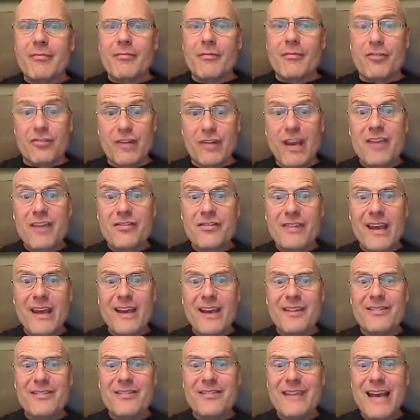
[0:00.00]
she
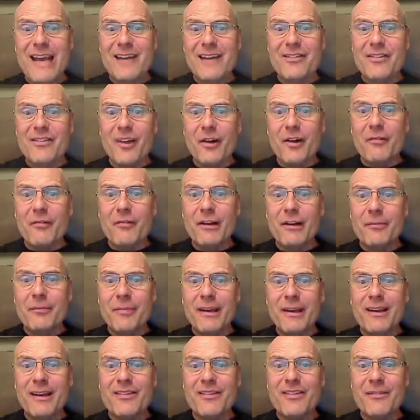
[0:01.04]
says that's not a real
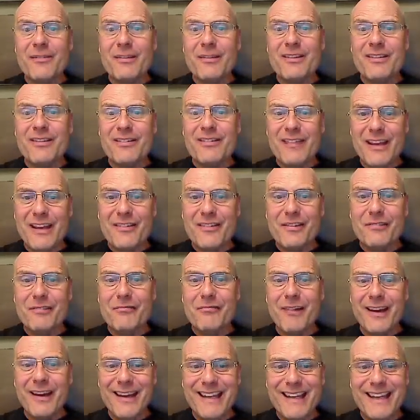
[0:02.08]
penis. I mean, she says it
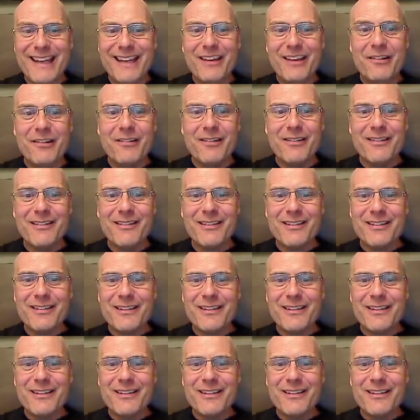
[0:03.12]
right here.